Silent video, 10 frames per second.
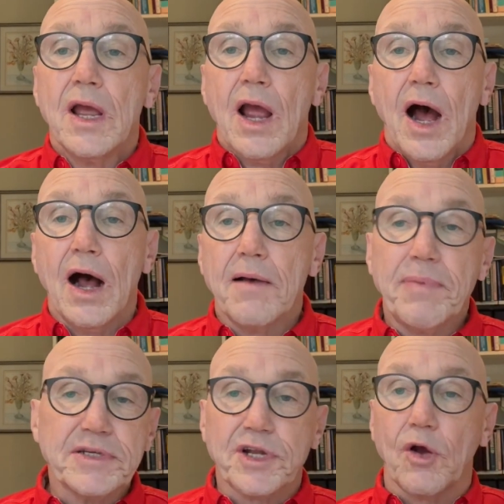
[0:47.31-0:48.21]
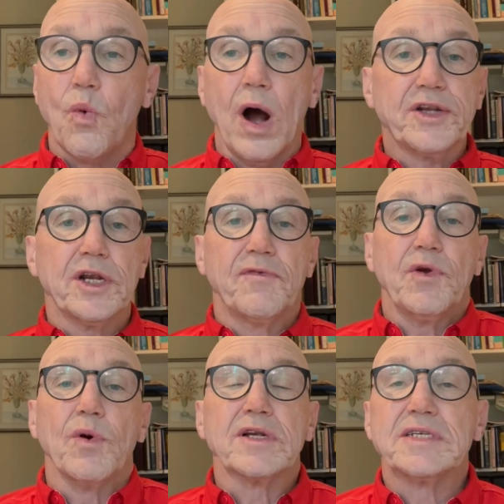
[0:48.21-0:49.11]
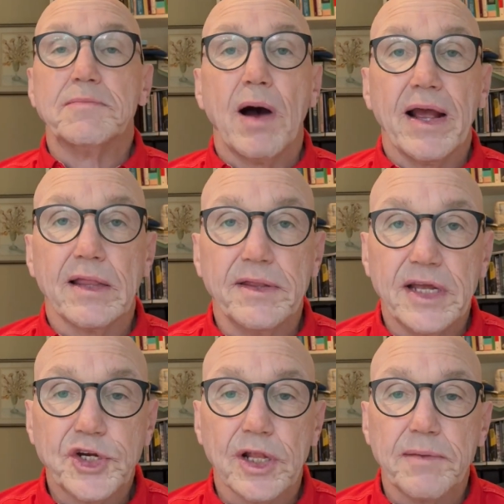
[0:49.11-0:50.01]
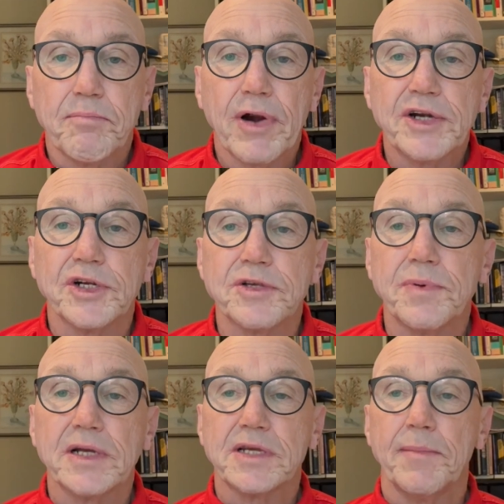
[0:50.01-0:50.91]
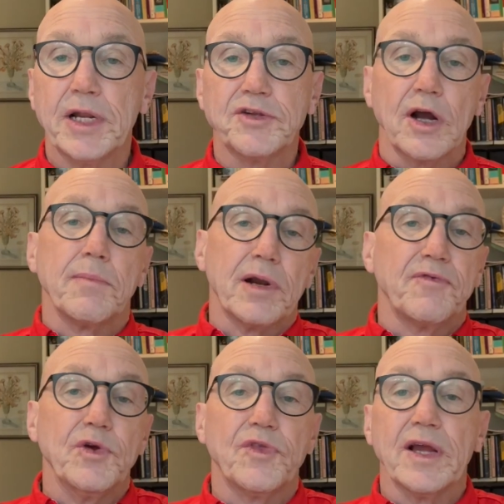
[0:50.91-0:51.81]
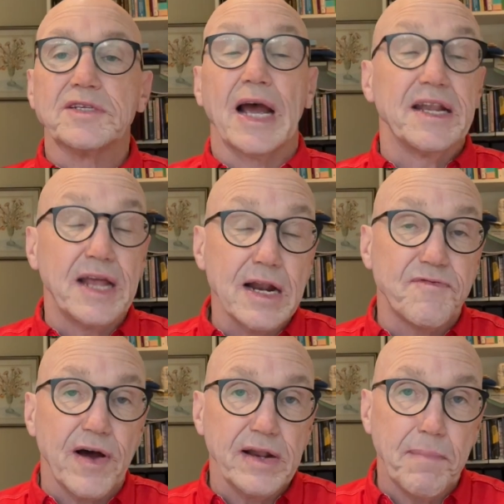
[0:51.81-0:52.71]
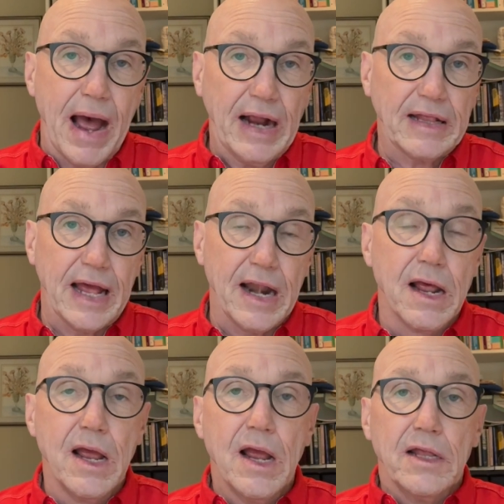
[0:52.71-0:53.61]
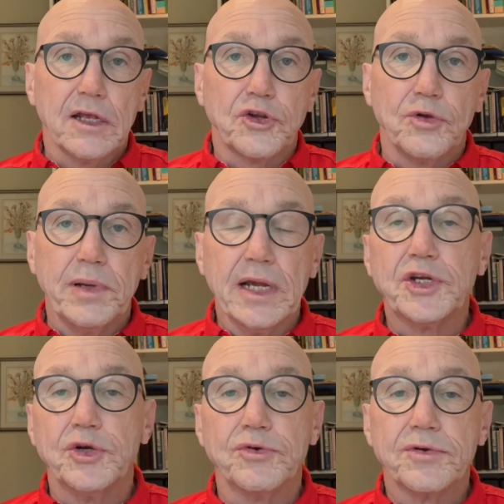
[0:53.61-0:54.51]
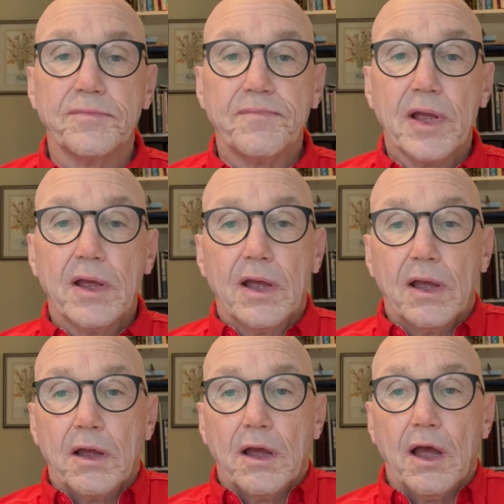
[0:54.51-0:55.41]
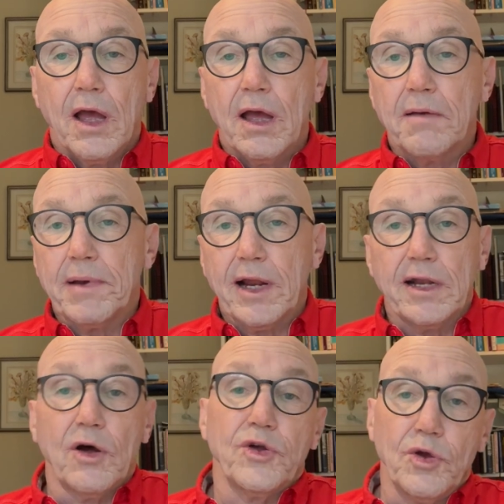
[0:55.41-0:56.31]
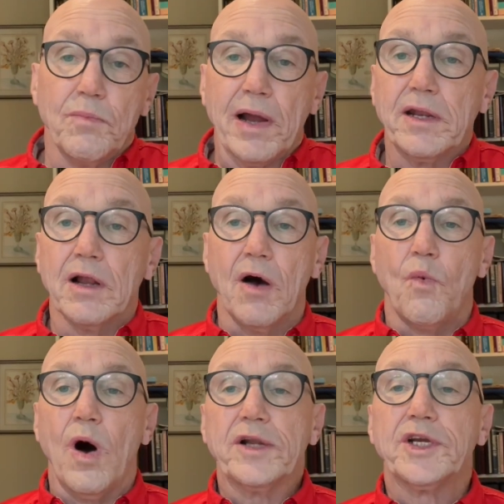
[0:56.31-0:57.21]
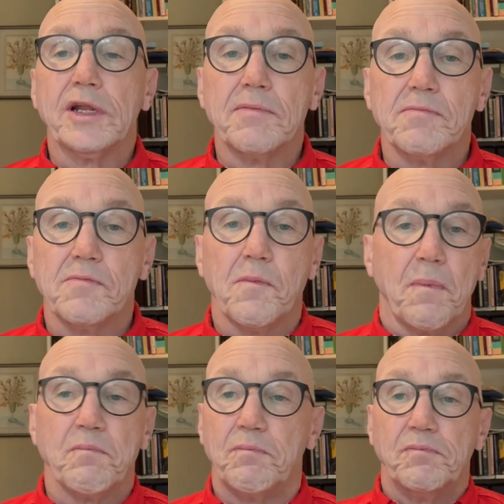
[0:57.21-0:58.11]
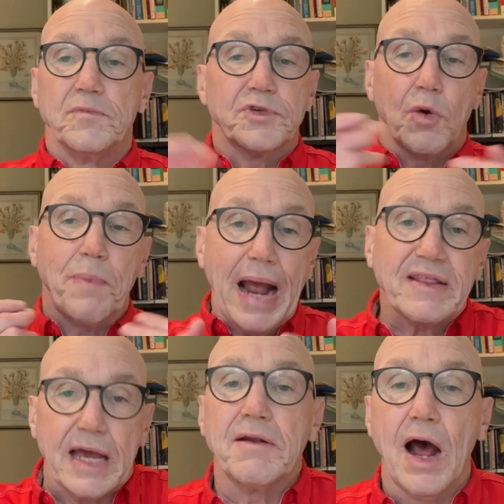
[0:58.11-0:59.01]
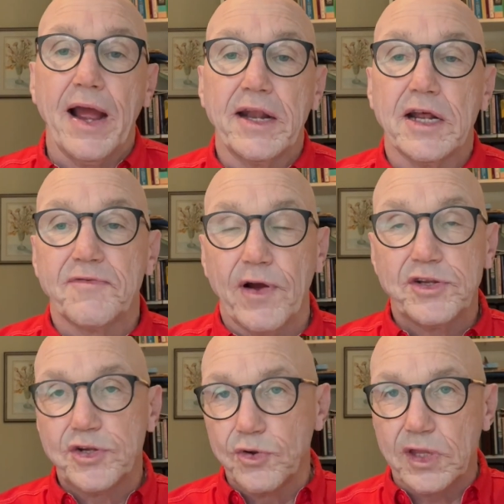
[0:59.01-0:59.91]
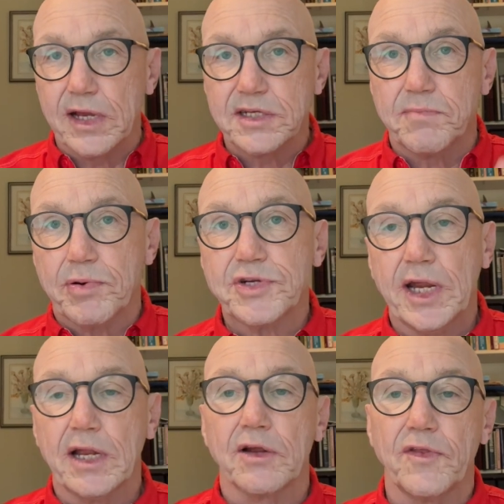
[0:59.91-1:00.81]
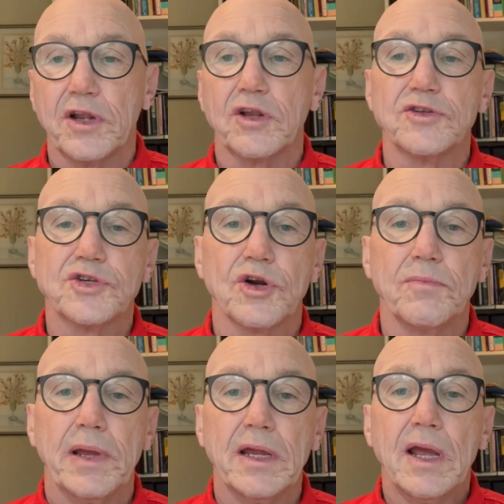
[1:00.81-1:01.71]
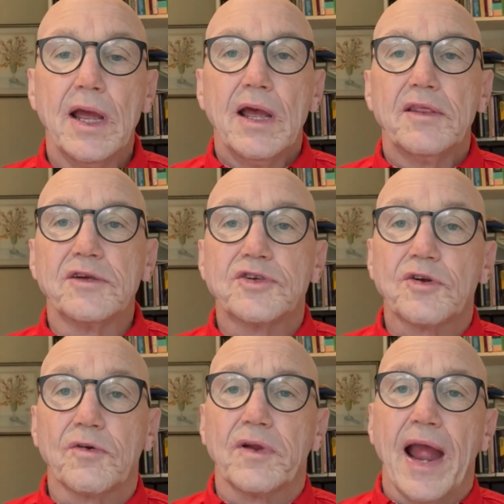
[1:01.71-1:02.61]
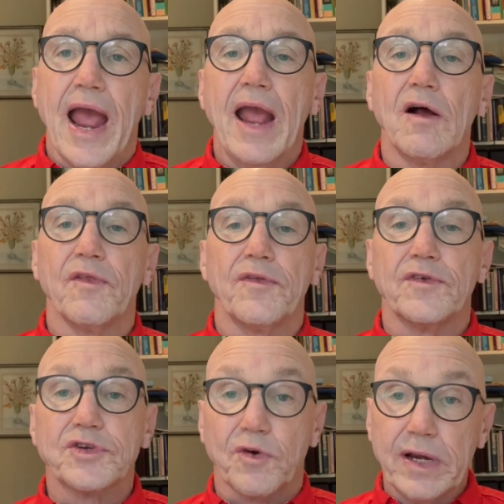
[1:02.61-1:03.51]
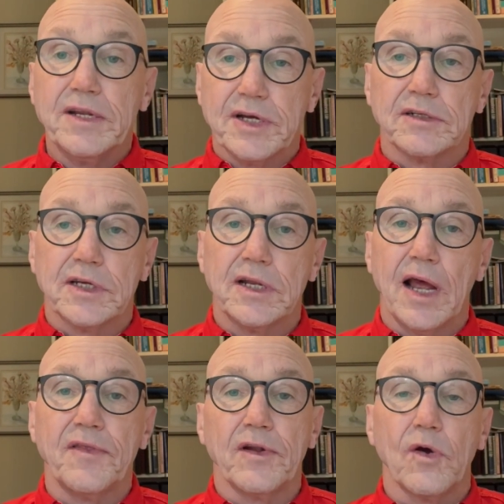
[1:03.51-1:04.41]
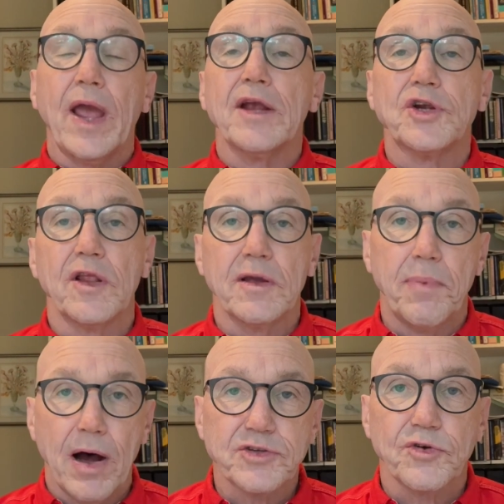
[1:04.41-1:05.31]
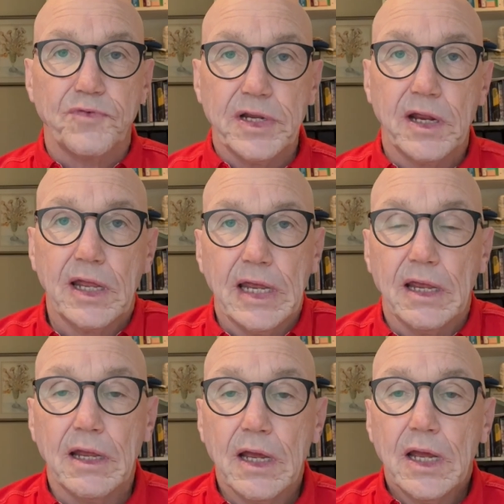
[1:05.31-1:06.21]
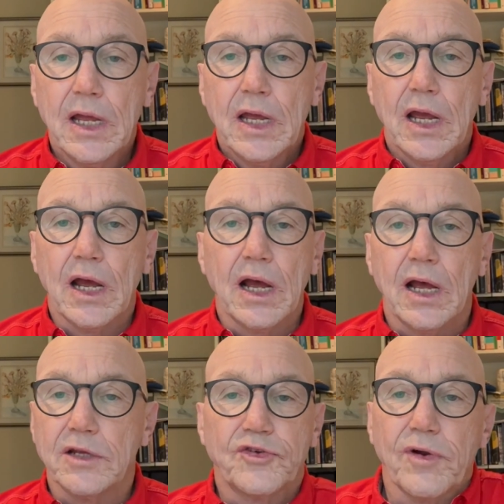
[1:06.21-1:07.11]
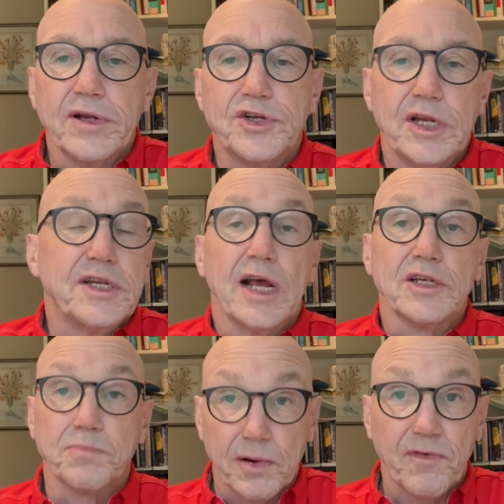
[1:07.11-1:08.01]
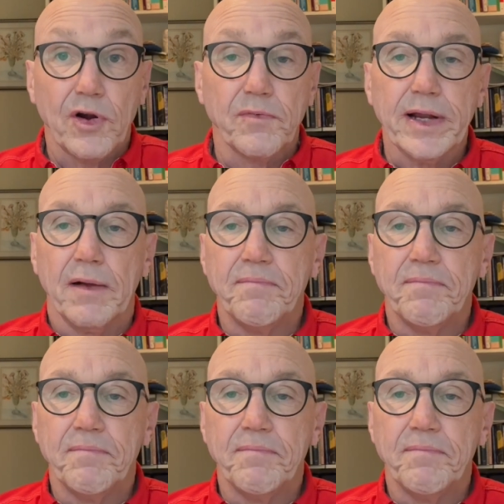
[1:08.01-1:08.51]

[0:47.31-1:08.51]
Best to go watch it if you want to see my initial impressions, because I'm going to talk about a few things I identified back then that could be issues. But I know you might not watch it. And so back then, I identified two things particular that concerned me. This angle that the screen tilted and the location of the apostrophe key. Strange details, but very real.